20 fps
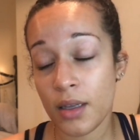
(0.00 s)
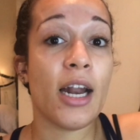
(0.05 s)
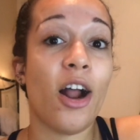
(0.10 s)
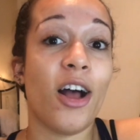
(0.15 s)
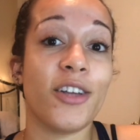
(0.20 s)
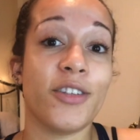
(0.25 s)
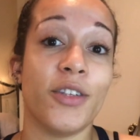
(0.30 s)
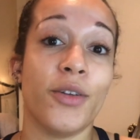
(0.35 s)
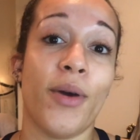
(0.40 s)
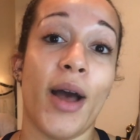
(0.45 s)
It
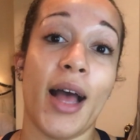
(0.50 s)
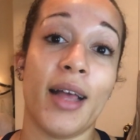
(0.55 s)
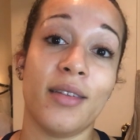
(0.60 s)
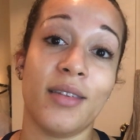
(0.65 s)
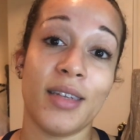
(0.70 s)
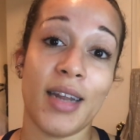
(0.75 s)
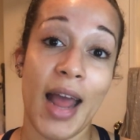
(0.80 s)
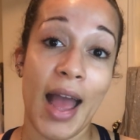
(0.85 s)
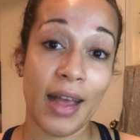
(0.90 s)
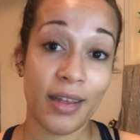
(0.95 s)
also
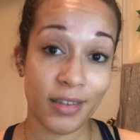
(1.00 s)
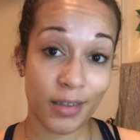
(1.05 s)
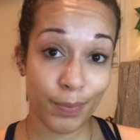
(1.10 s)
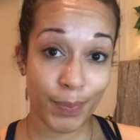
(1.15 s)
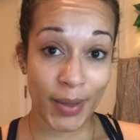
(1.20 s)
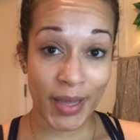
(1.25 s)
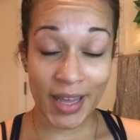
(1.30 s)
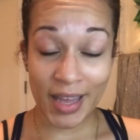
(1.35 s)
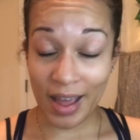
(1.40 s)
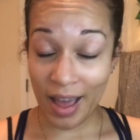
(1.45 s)
has an
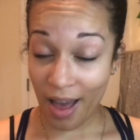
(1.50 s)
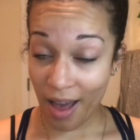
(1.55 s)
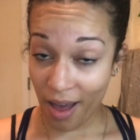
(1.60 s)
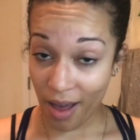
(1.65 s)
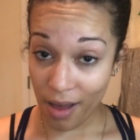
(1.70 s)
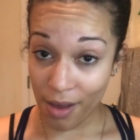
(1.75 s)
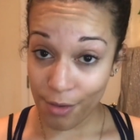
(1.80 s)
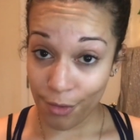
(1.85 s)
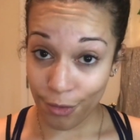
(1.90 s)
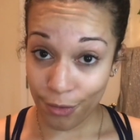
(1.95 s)

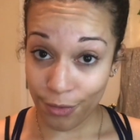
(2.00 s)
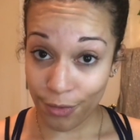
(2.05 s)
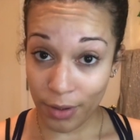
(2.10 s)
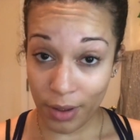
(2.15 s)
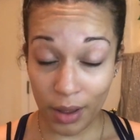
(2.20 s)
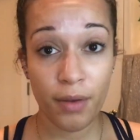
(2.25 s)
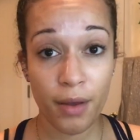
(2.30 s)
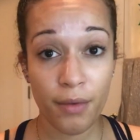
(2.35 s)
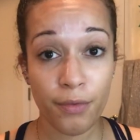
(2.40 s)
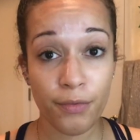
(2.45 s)
SPF
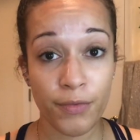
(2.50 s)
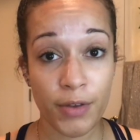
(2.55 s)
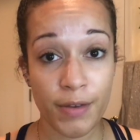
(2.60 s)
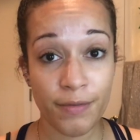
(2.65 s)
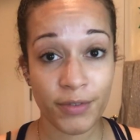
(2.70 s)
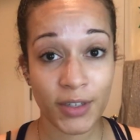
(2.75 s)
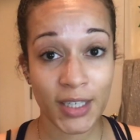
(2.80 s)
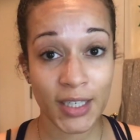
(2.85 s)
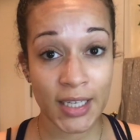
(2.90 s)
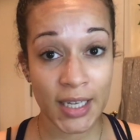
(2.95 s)
of
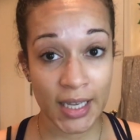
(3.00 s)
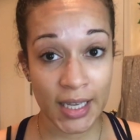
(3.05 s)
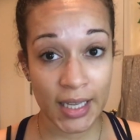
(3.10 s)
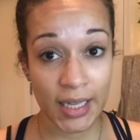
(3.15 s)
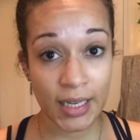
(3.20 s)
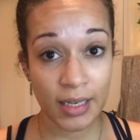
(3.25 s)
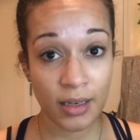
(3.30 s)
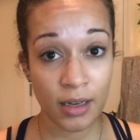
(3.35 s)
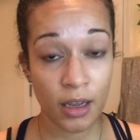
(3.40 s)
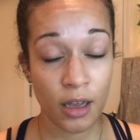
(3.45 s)

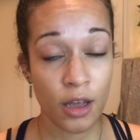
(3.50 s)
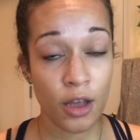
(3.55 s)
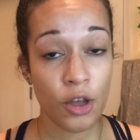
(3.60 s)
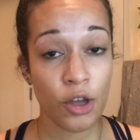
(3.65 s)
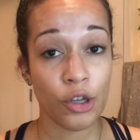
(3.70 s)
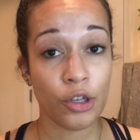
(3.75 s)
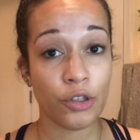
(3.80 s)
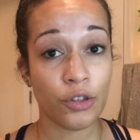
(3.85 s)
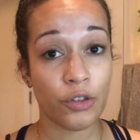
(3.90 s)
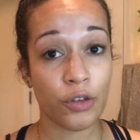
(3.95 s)
15,
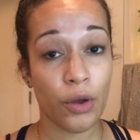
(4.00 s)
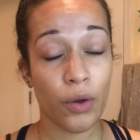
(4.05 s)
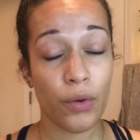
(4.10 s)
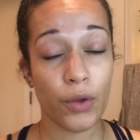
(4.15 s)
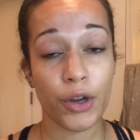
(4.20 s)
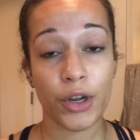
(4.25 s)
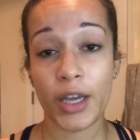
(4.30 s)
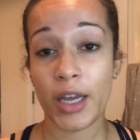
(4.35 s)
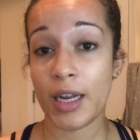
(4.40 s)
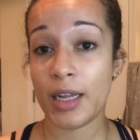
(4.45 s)
so
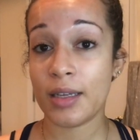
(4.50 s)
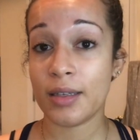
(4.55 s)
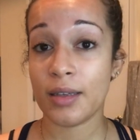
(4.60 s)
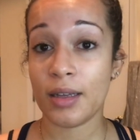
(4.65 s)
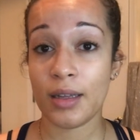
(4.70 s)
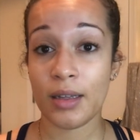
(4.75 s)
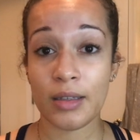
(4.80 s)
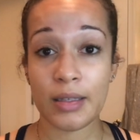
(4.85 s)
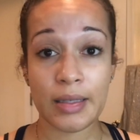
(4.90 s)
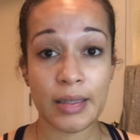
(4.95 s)
you're getting
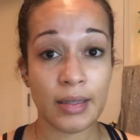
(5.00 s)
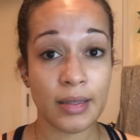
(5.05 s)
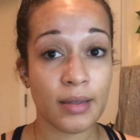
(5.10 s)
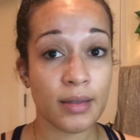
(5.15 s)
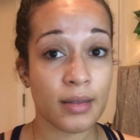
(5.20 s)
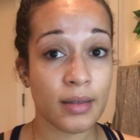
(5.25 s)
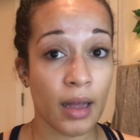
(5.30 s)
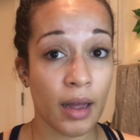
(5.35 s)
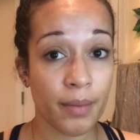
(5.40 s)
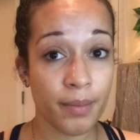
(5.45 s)

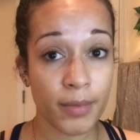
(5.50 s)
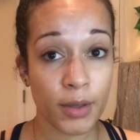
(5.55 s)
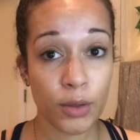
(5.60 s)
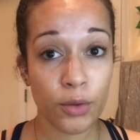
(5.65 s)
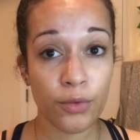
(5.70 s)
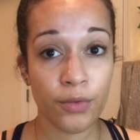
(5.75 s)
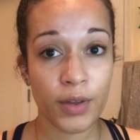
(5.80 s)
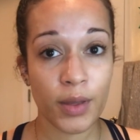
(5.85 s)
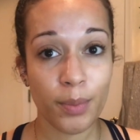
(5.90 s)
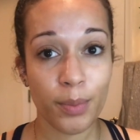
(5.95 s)
some
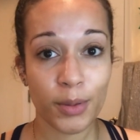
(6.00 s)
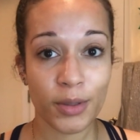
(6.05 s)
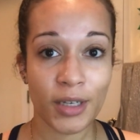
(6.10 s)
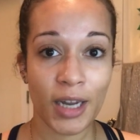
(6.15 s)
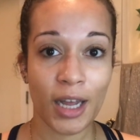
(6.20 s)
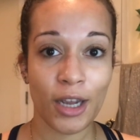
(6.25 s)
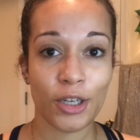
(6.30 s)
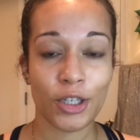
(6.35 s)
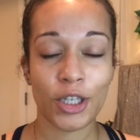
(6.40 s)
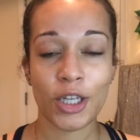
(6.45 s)
UV
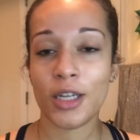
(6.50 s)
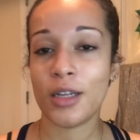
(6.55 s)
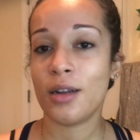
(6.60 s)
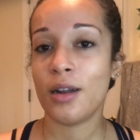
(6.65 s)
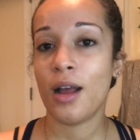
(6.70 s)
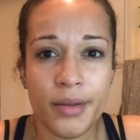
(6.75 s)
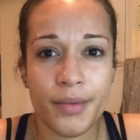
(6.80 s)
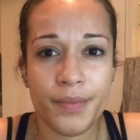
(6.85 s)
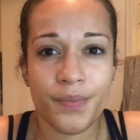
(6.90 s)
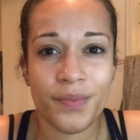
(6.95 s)
protection.